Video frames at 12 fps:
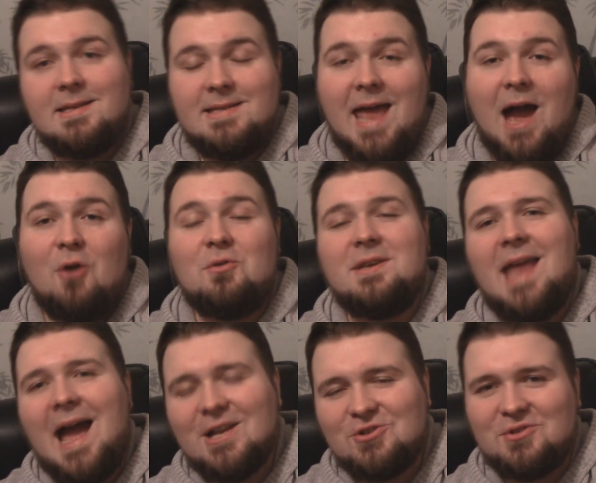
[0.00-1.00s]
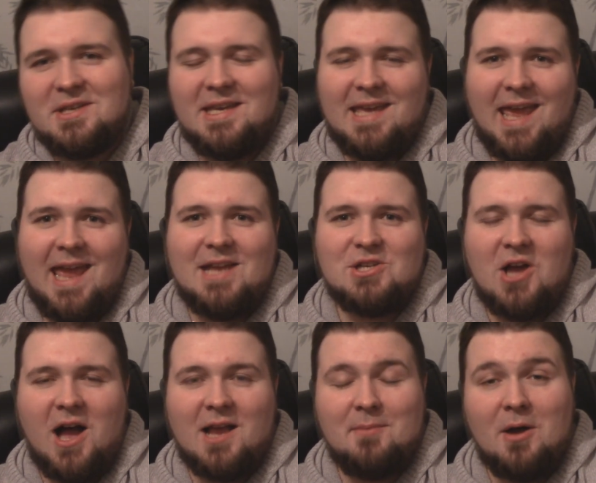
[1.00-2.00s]
Now, naturally, you can't
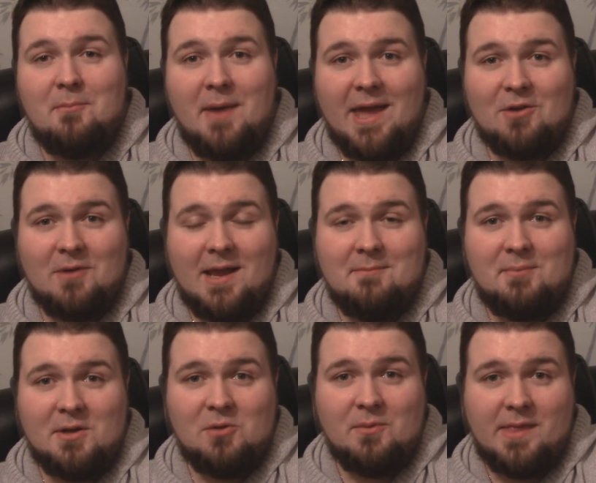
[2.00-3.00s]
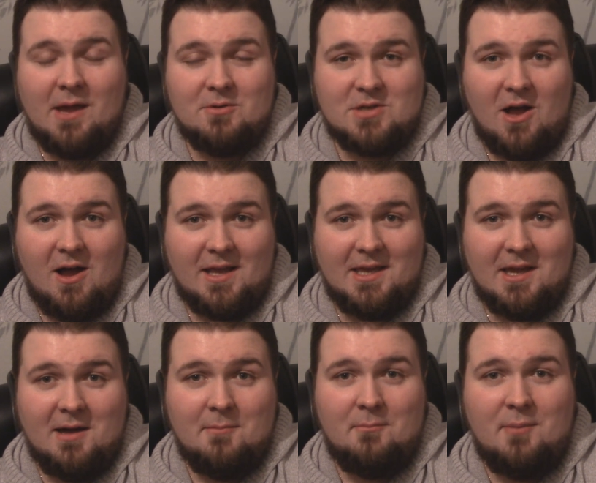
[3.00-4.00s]
talk about Beta Ray Bill without talking
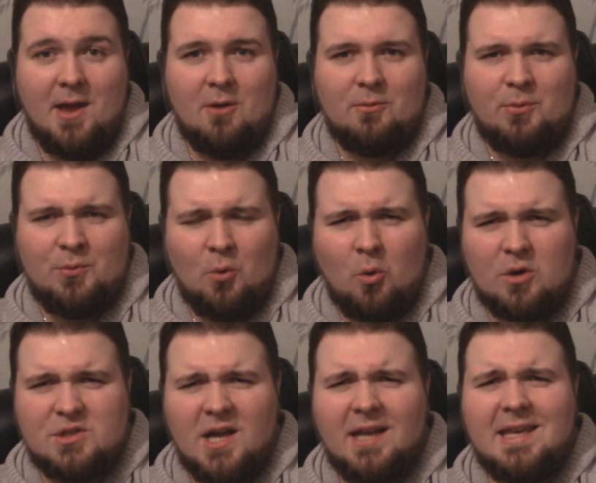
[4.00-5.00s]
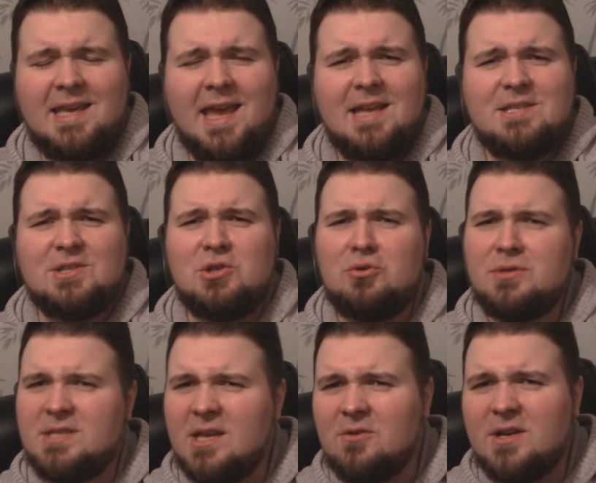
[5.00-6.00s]
about Thor. Donny Cates' new
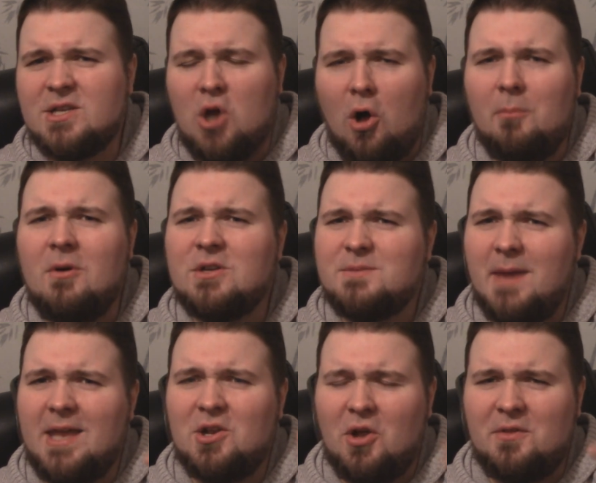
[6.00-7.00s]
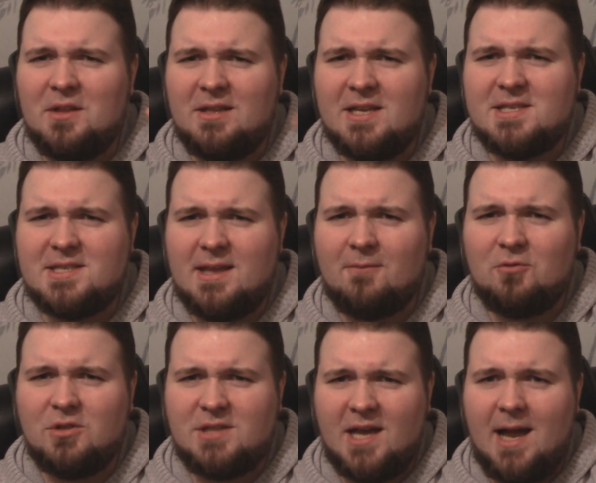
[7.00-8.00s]
series almost made it on the list
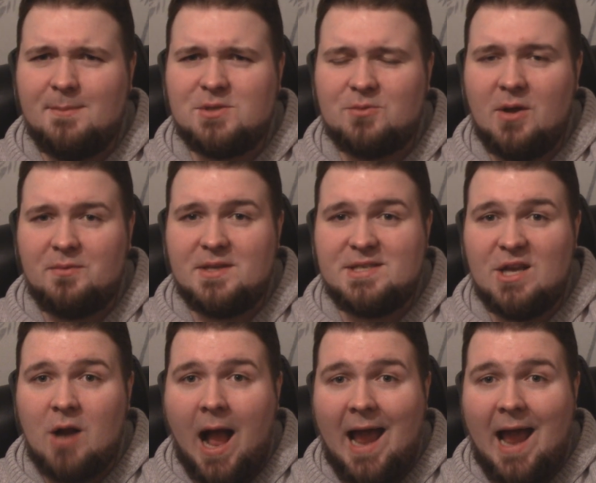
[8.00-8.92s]
several times throughout this year.